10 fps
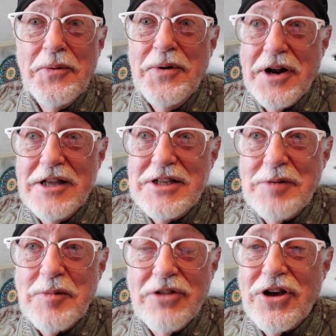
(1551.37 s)
when I
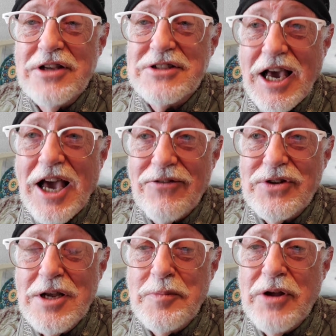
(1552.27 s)
take my thoughts
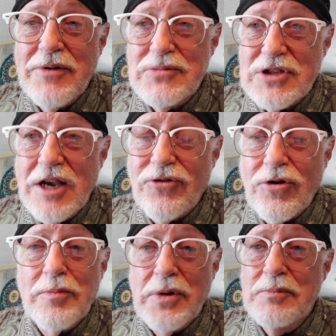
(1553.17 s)
captive, and I'm
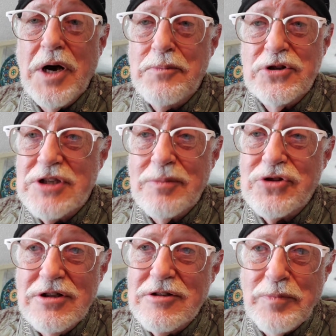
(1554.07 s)
safer, but my
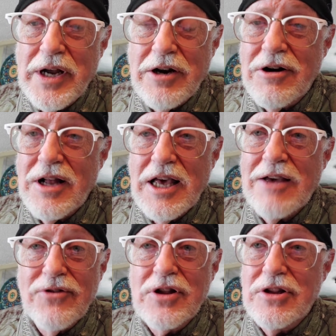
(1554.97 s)
perception is better, and I
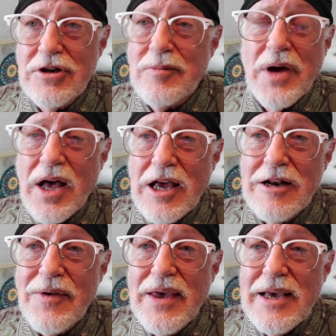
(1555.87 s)
have a clear mind.